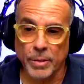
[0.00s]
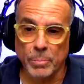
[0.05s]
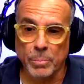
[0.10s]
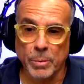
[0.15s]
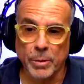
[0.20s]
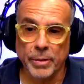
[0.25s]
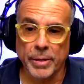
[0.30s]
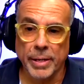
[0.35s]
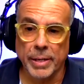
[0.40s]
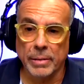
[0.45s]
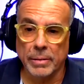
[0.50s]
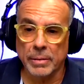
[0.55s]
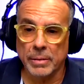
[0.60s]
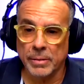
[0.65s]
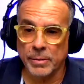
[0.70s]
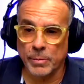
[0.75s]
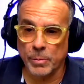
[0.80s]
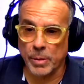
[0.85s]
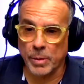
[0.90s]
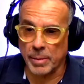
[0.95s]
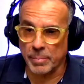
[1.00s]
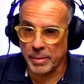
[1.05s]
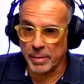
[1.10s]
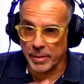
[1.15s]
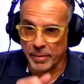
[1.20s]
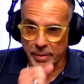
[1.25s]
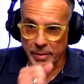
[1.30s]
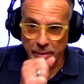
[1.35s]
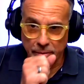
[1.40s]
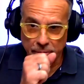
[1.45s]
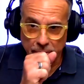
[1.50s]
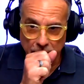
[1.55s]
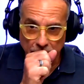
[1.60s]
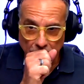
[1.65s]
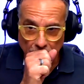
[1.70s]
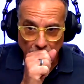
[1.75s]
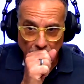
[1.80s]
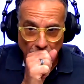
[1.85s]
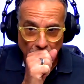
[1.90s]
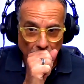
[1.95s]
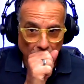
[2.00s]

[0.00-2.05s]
of burnout, is what I'm hearing you say.